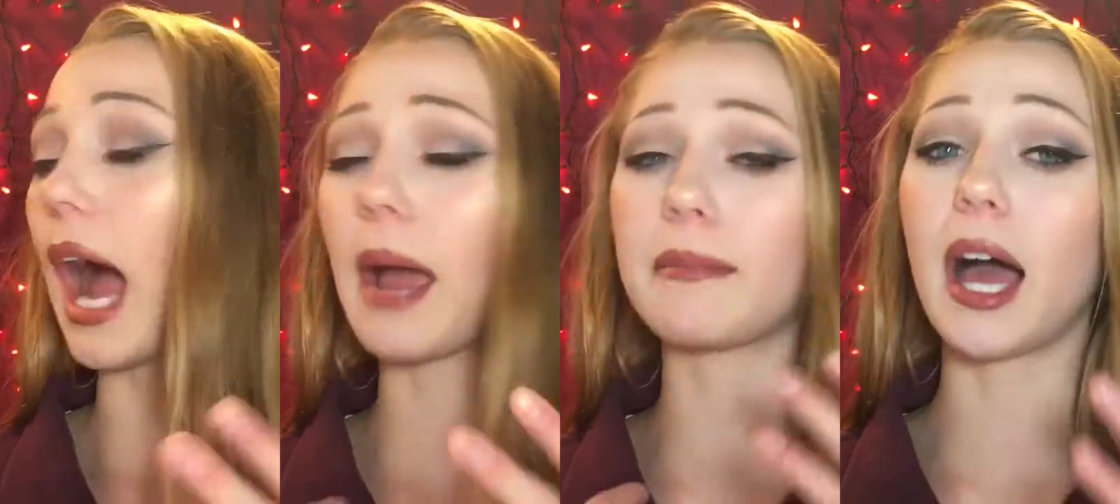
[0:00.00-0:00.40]

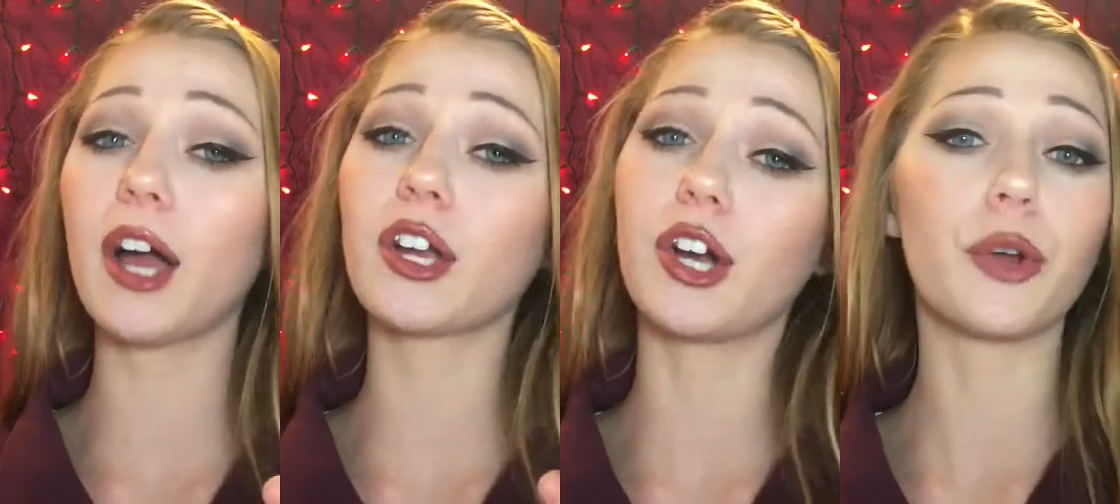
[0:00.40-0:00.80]
I'm
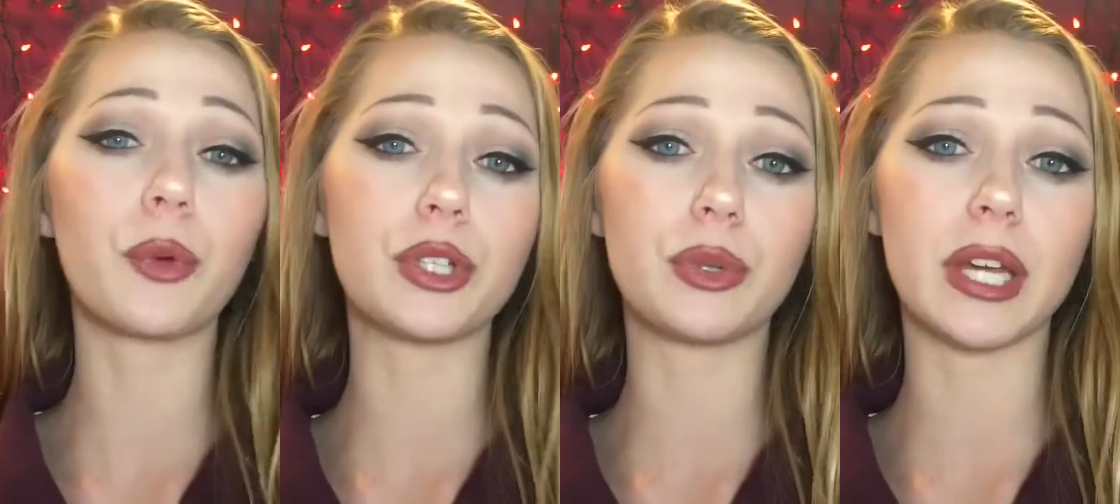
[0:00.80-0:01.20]
not good
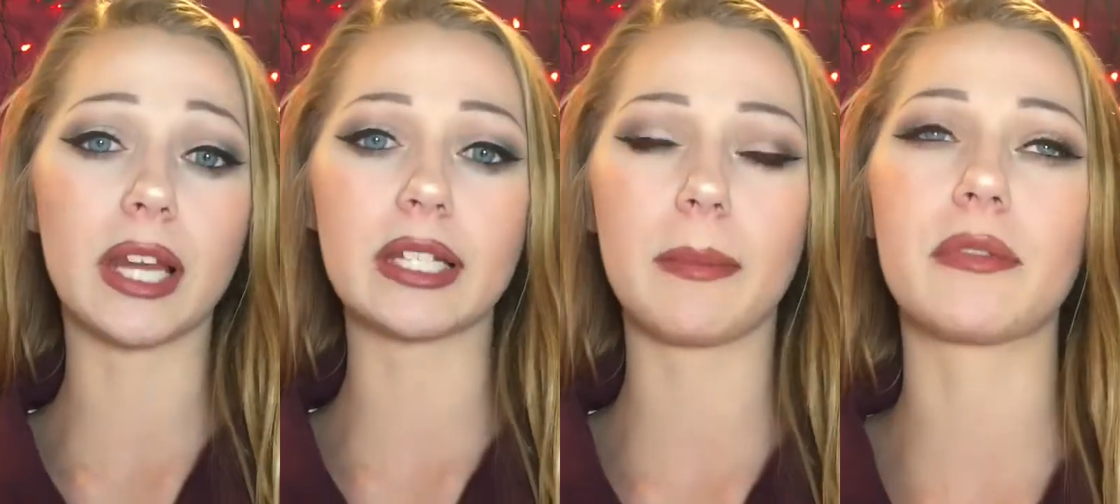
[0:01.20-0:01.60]
with doing
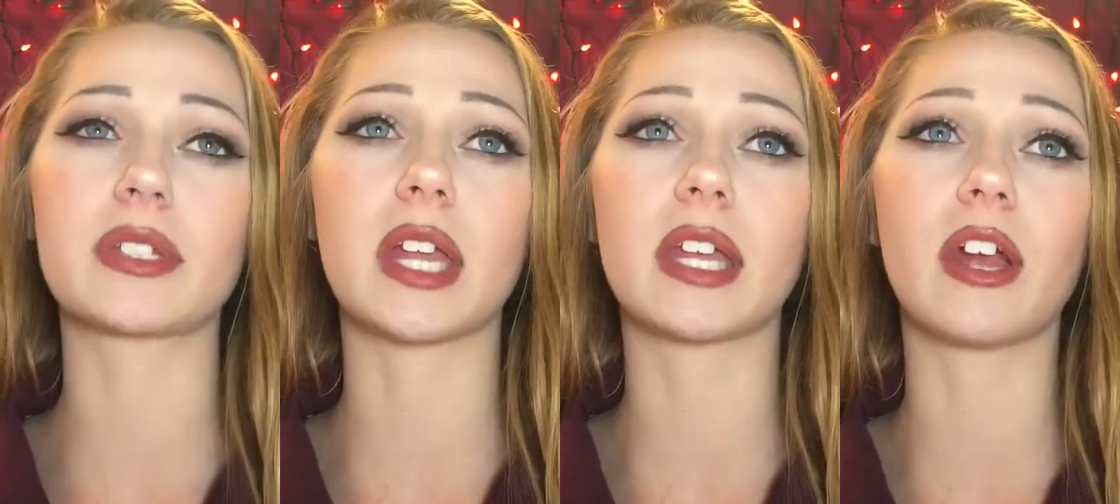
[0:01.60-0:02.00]
any type of
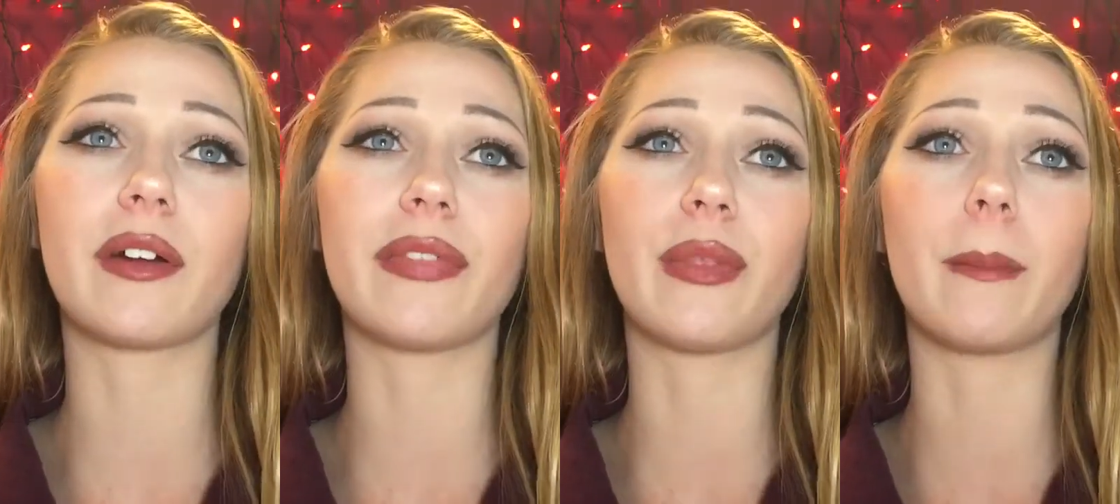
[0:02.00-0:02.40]
skincare
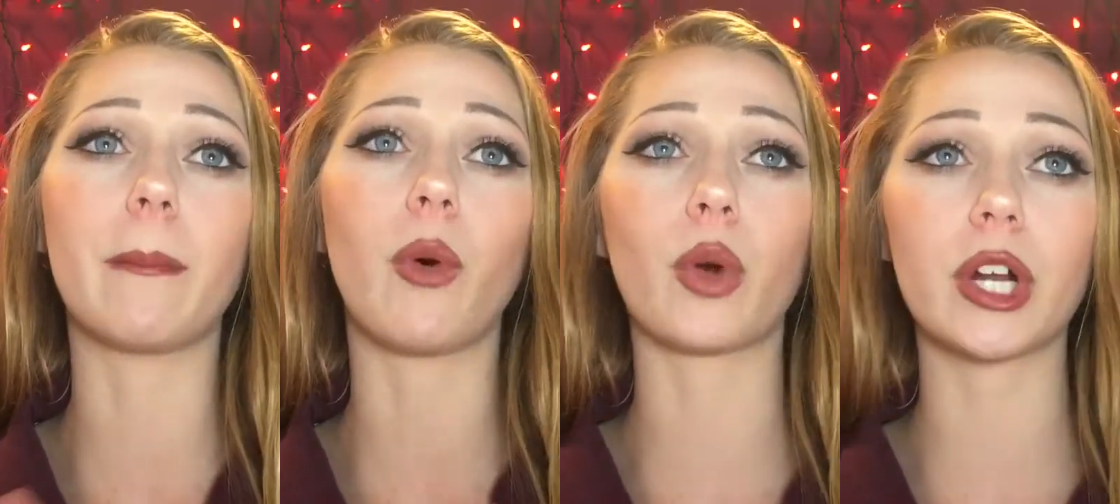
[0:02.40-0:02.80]
in the
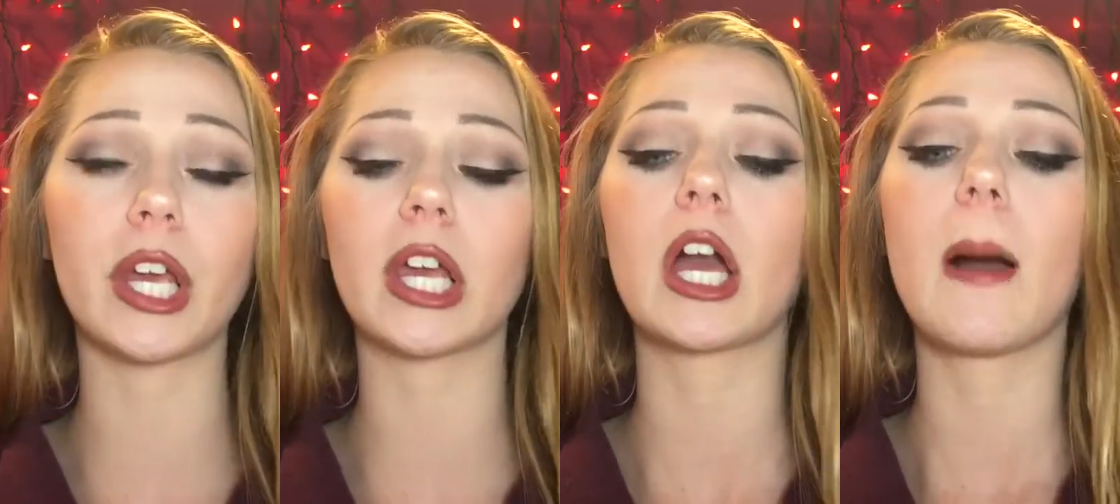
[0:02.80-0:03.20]

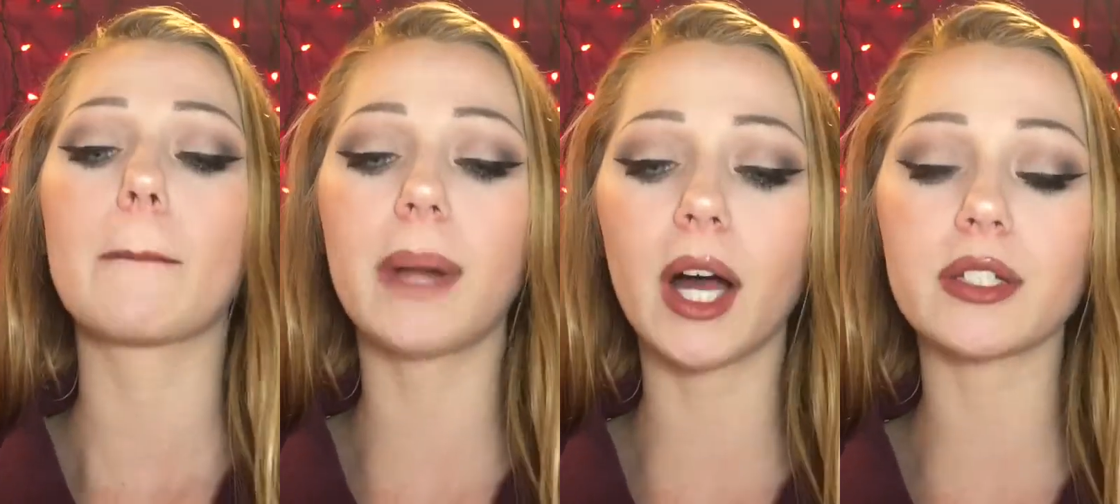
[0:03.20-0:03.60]
morning,
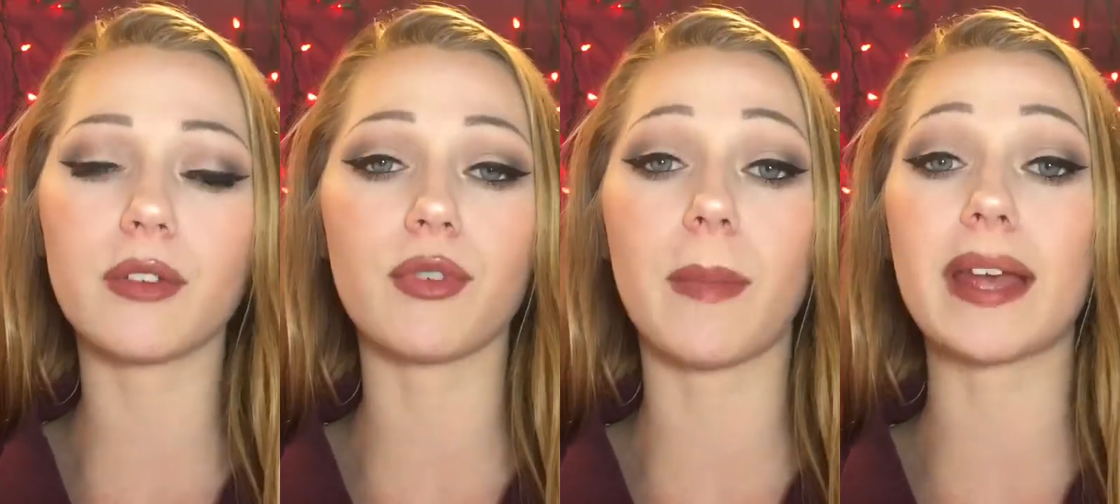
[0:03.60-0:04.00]
but
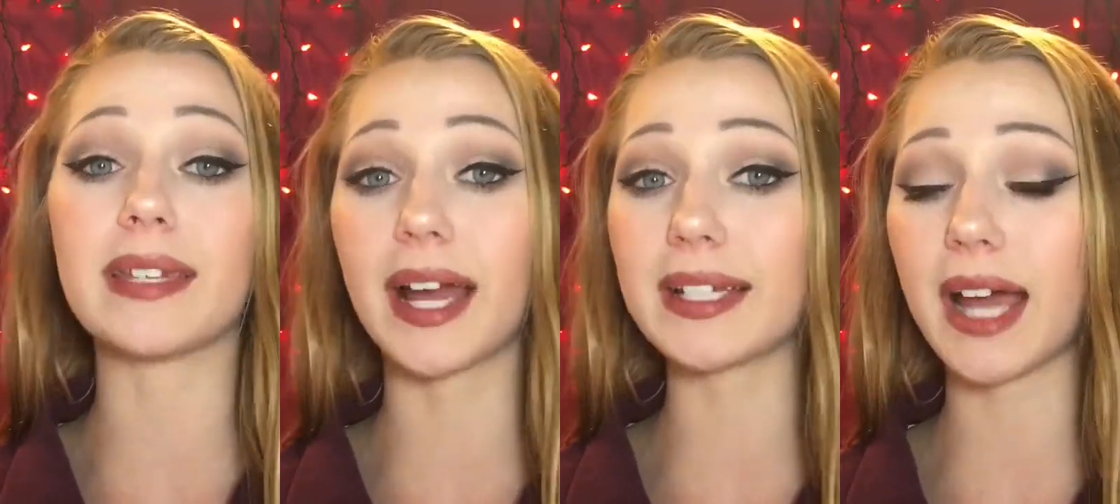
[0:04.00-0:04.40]
for my
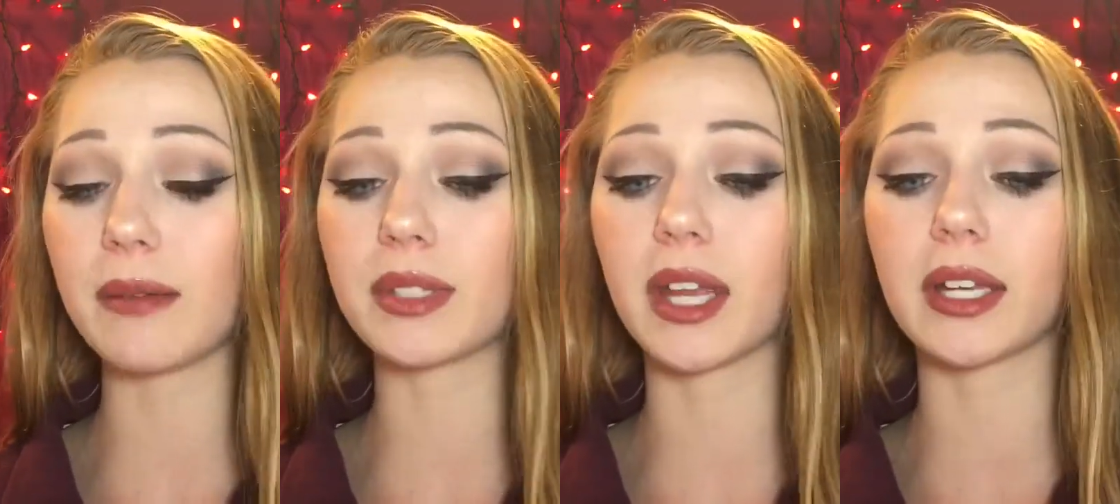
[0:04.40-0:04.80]

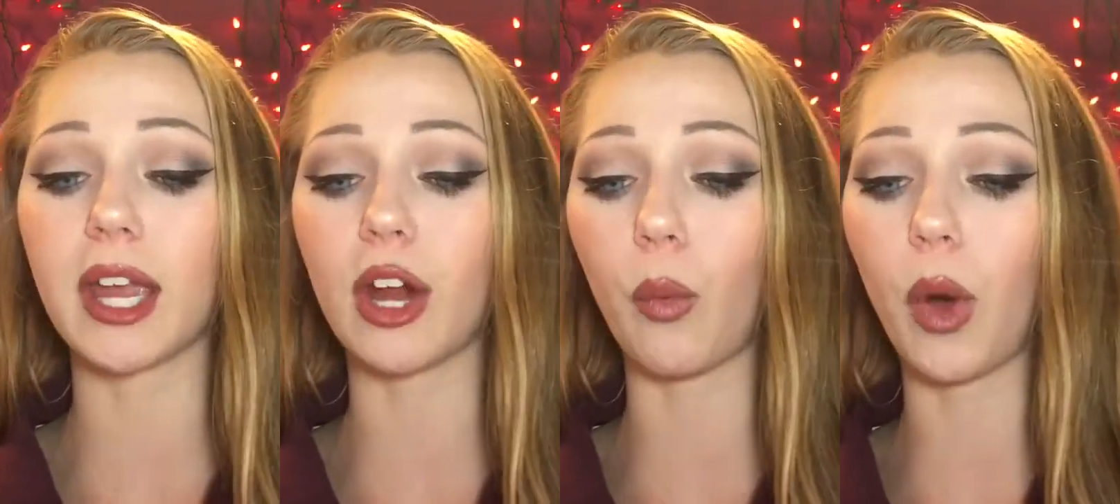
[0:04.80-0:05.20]
nighttime
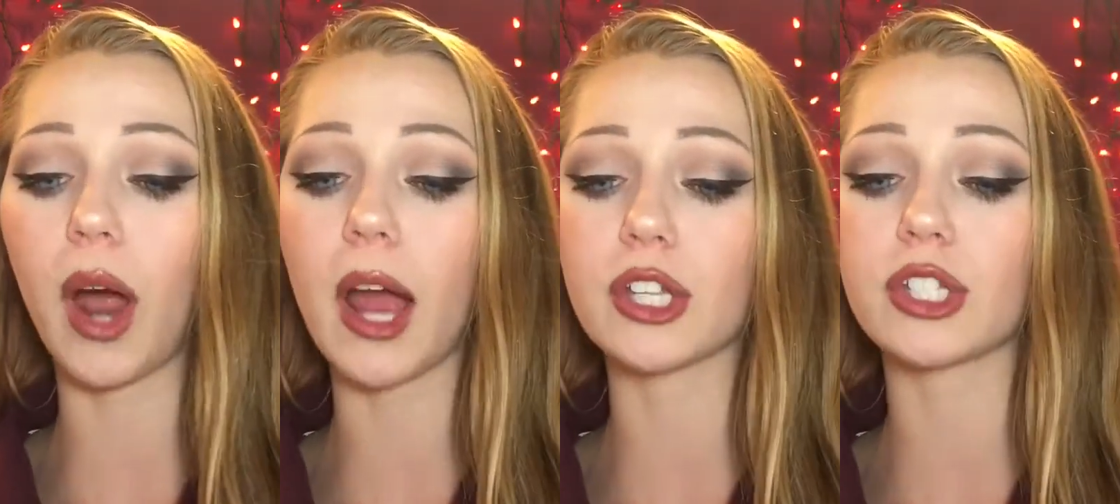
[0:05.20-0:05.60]
skincare, what
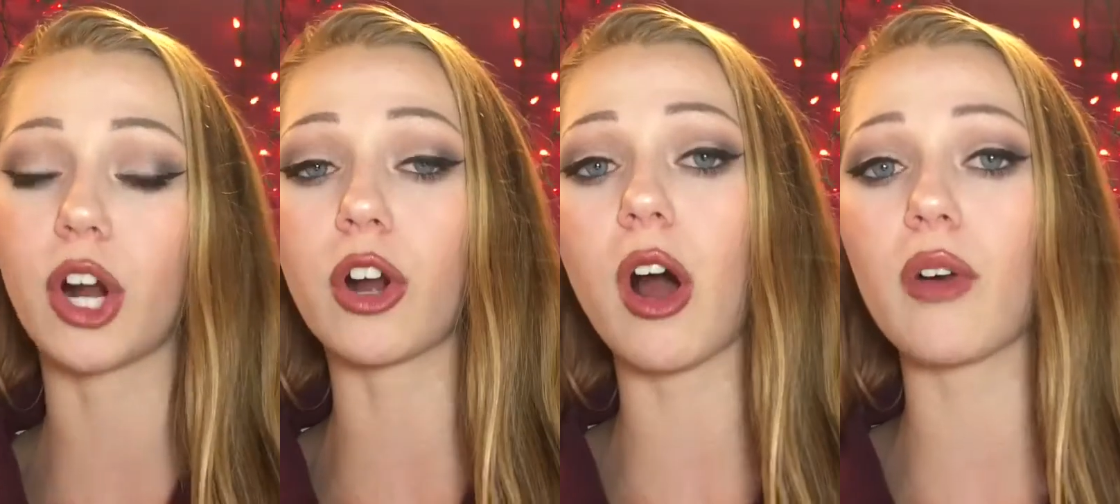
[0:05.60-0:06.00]
I
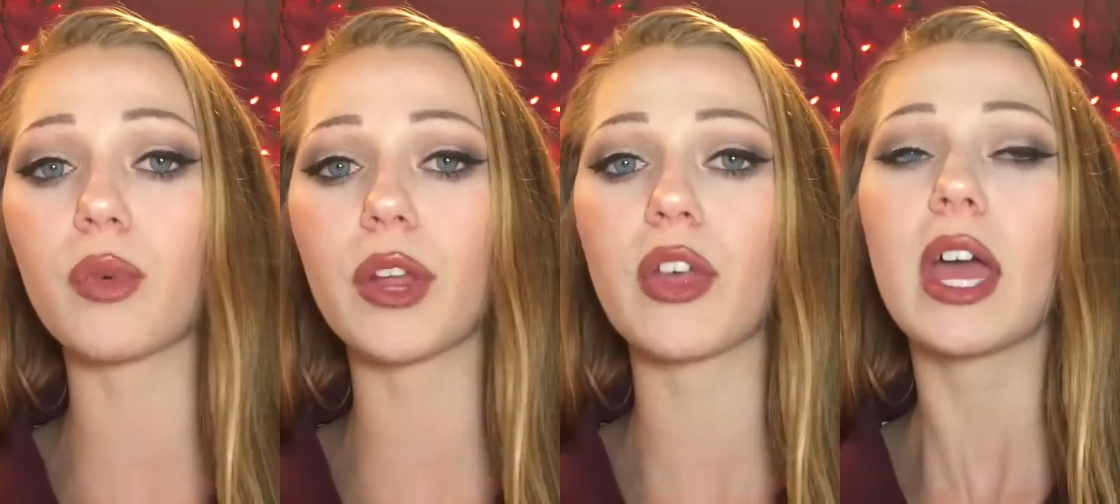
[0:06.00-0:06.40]
start off with